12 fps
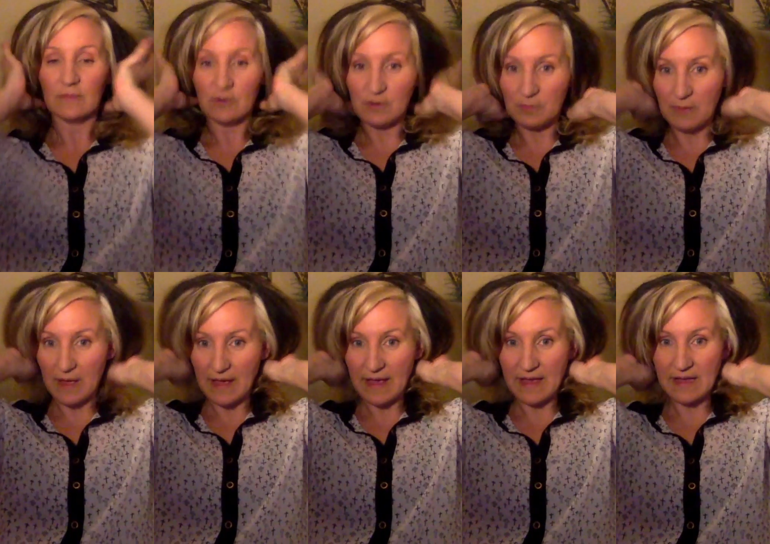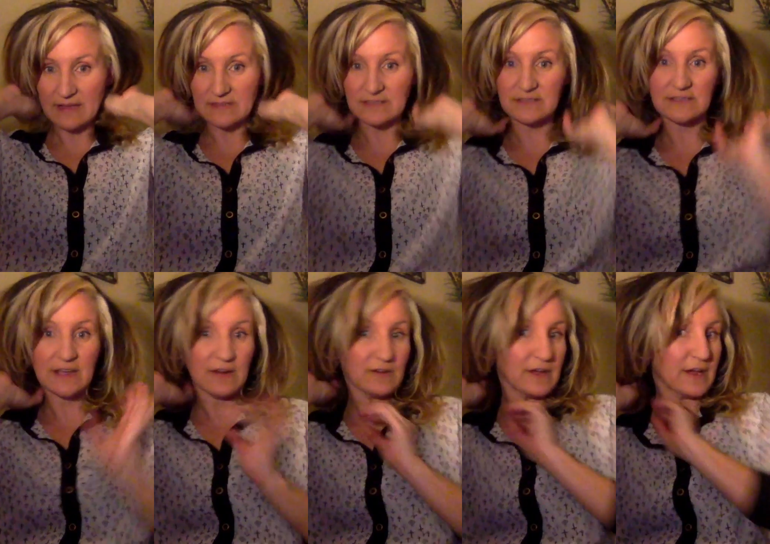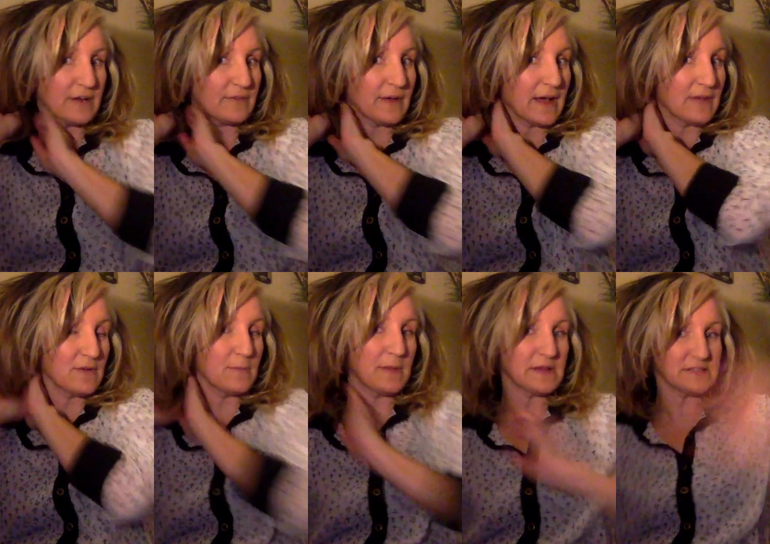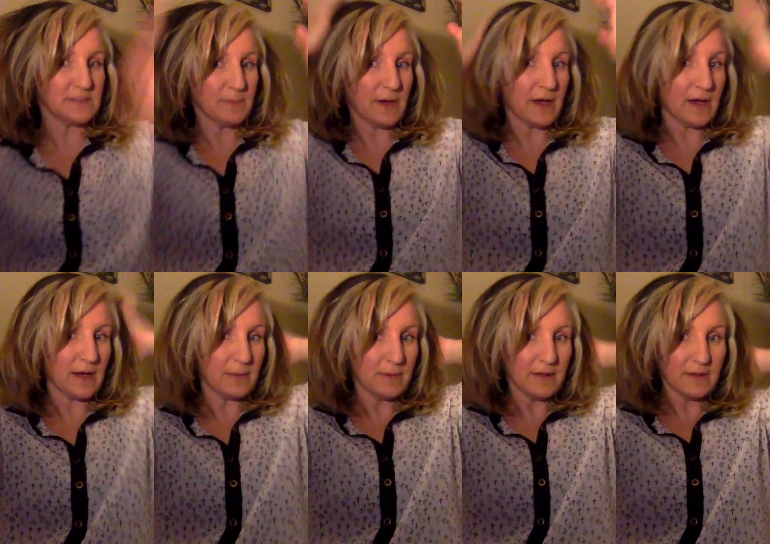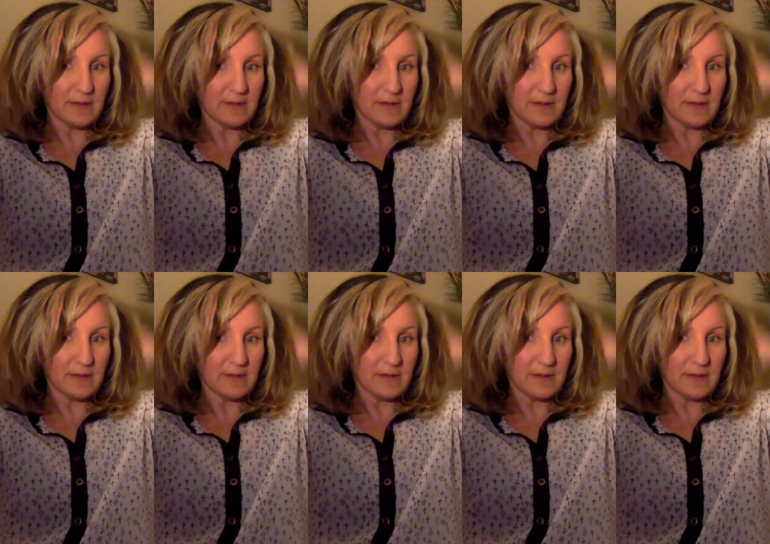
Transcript: with my hands because I don't care if I have a messy bob.